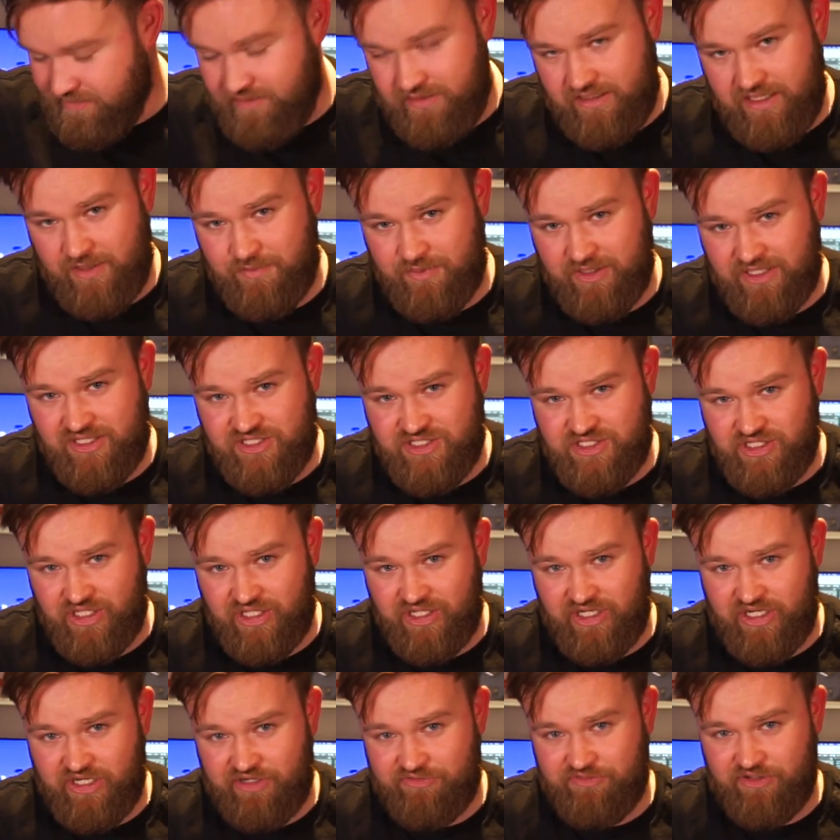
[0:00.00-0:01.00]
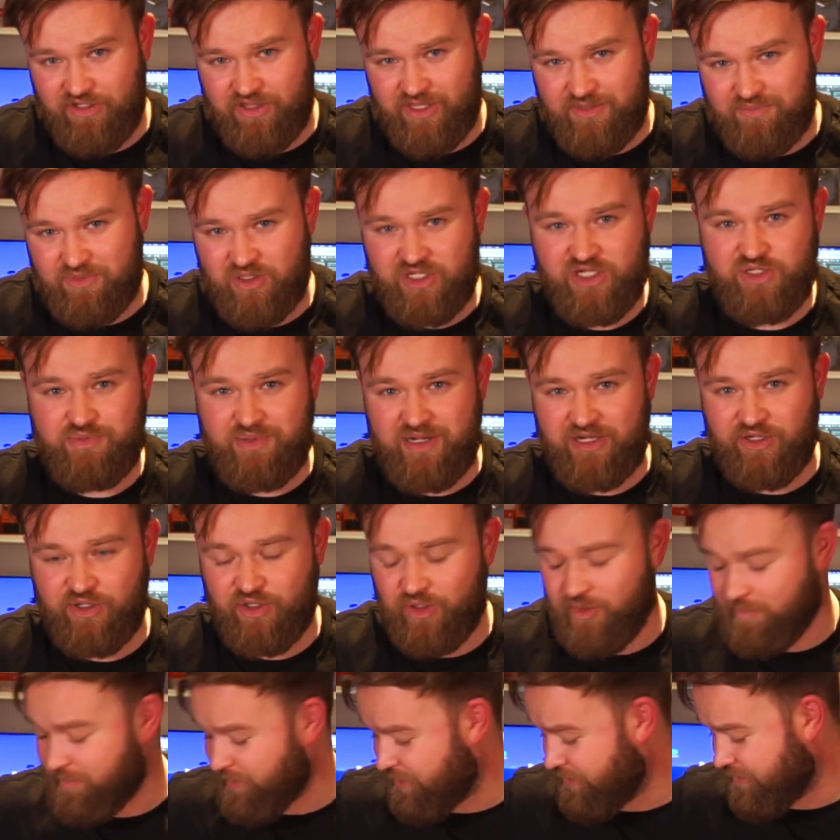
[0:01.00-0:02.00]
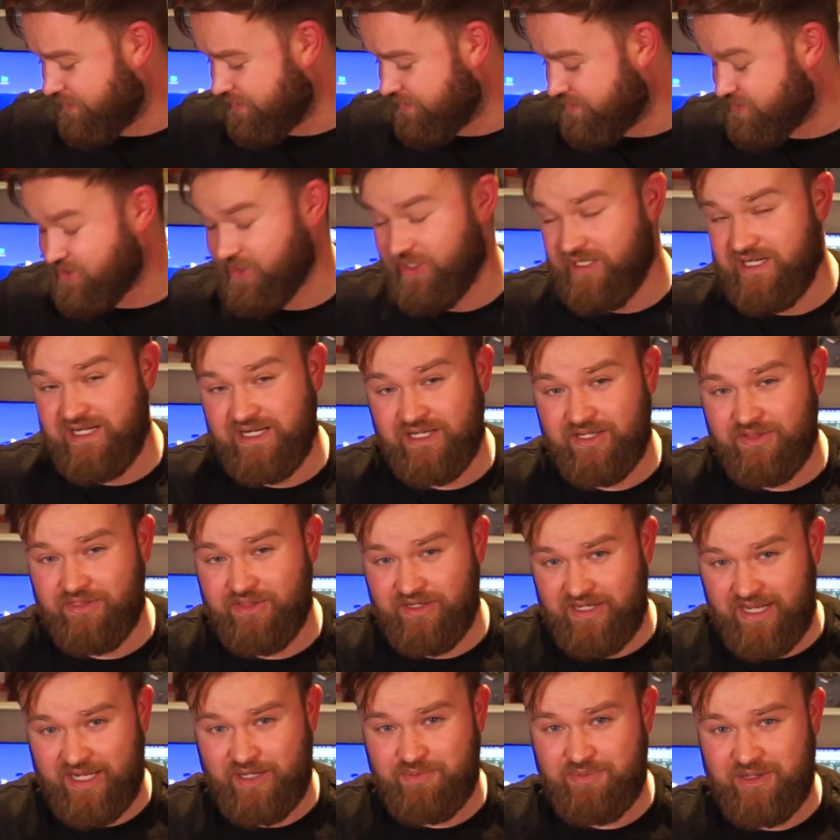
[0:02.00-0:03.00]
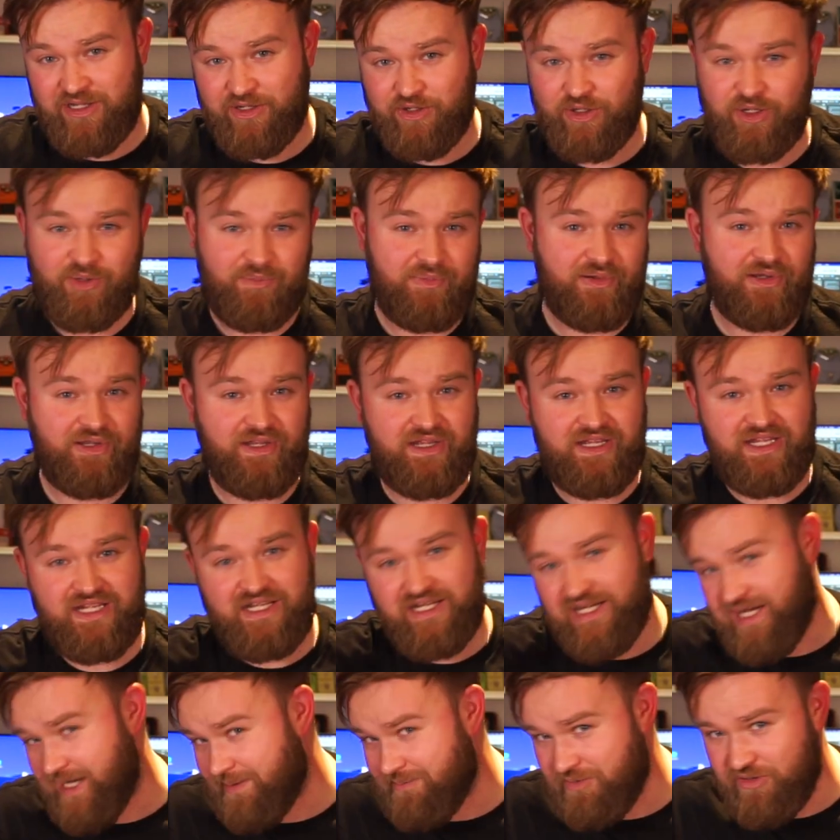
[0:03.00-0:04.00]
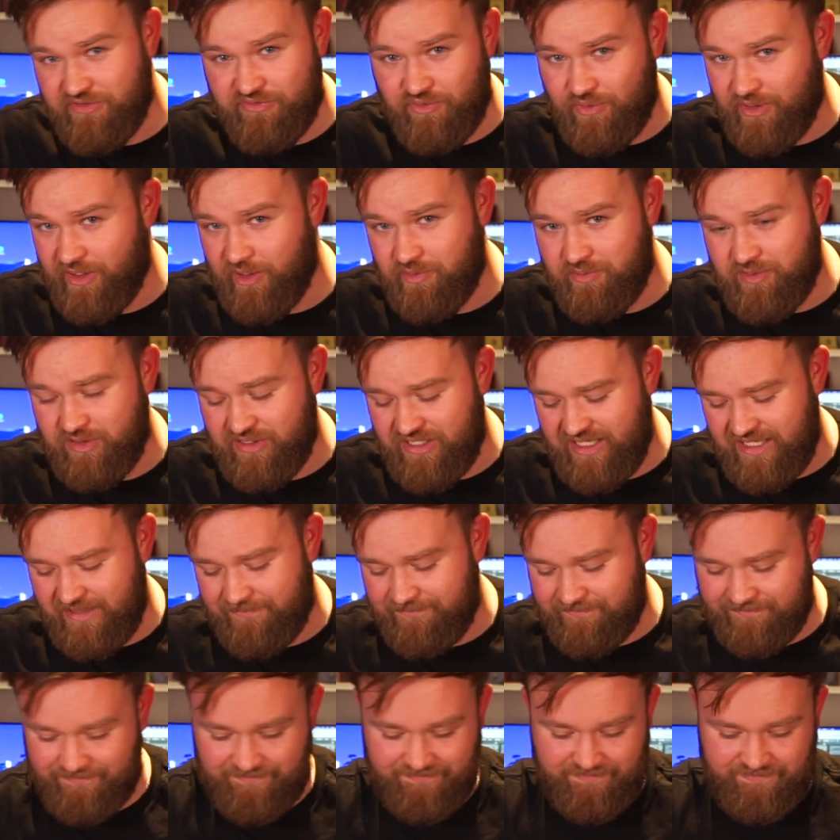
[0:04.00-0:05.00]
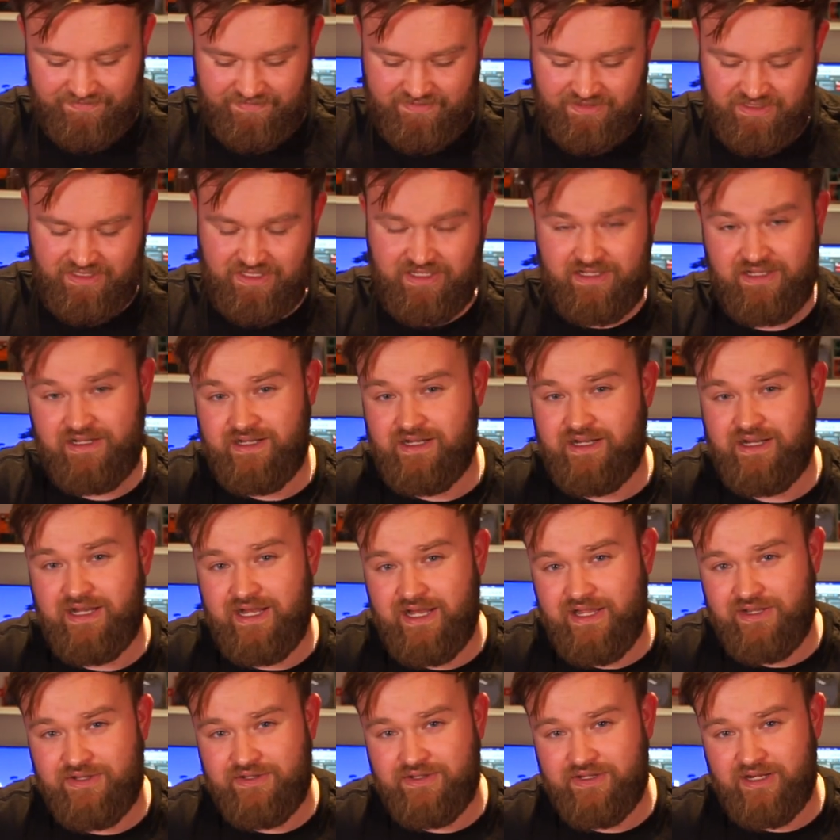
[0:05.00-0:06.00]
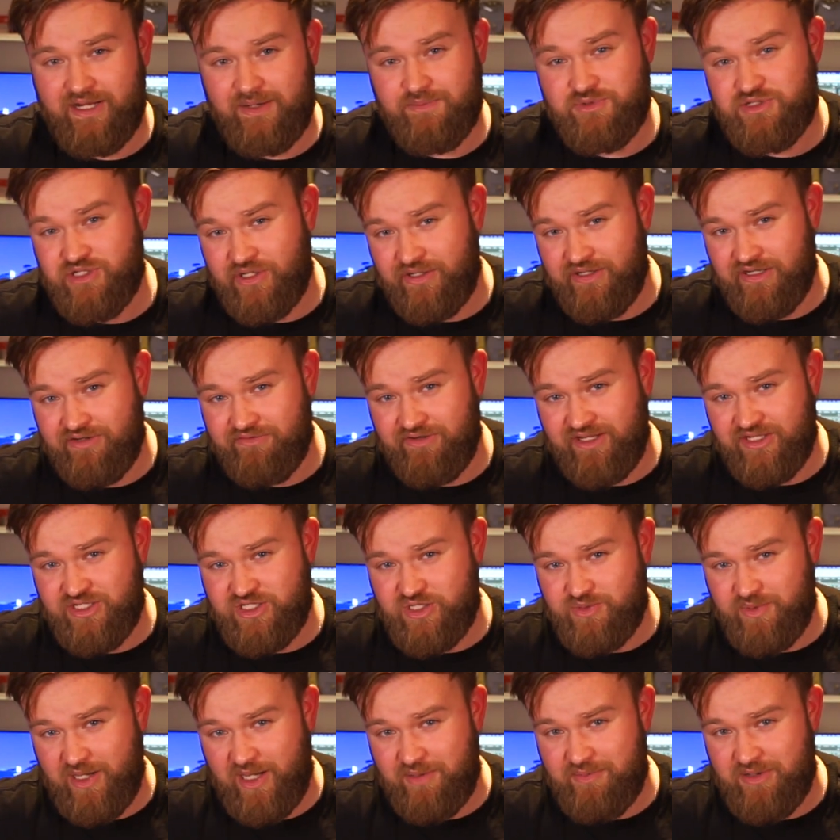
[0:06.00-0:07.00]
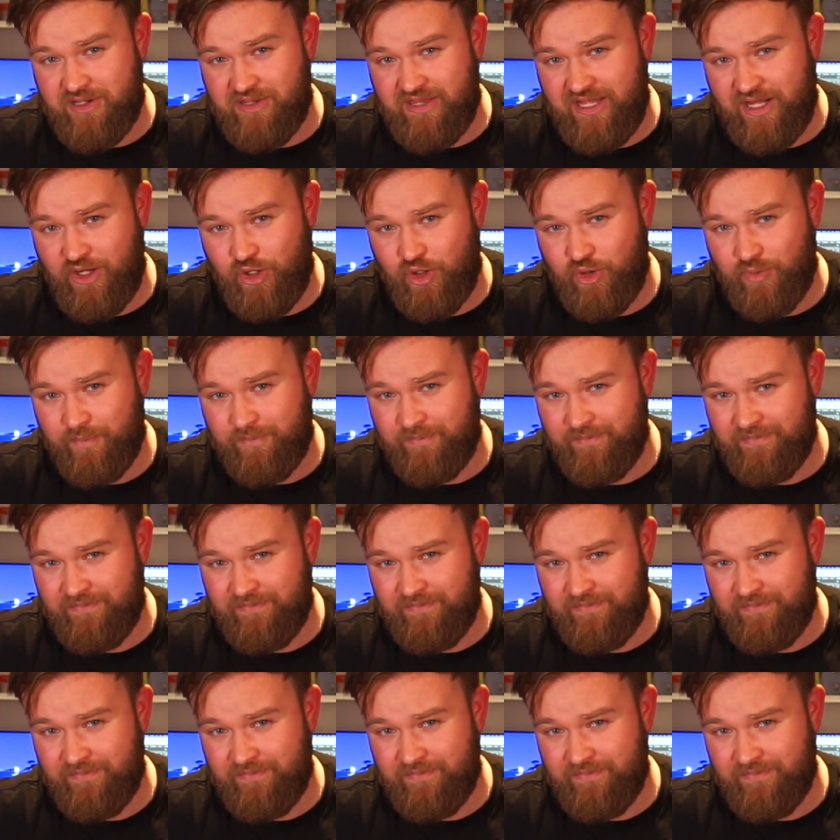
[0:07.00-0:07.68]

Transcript: And we're going to start off on the bridge pickup, sorry, the neck pickup, and move away up and down. And I'm sorry in advance about a bit of that hum.